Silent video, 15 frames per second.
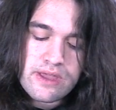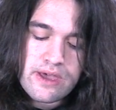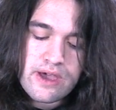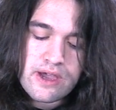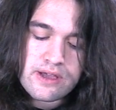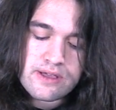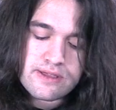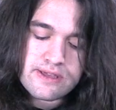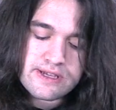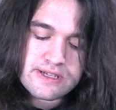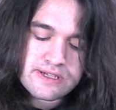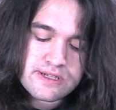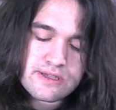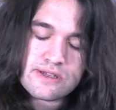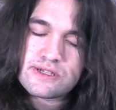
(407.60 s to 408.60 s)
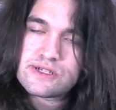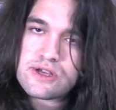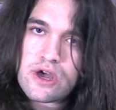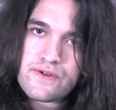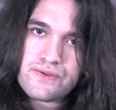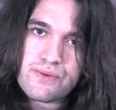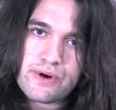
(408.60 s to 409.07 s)
uh, these the
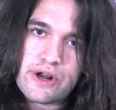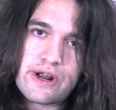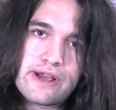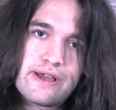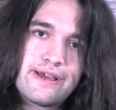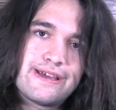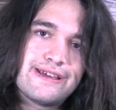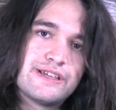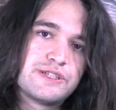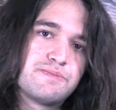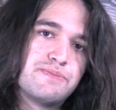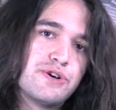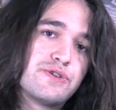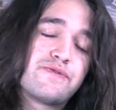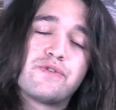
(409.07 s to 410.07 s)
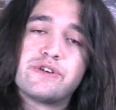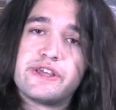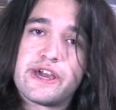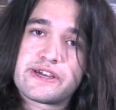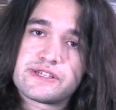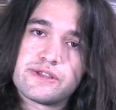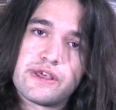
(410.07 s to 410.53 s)
software is built for
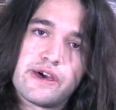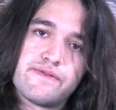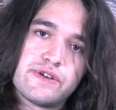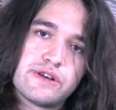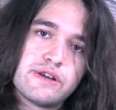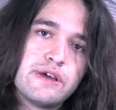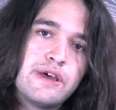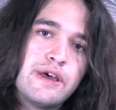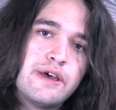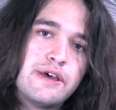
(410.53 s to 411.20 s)
D X eleven,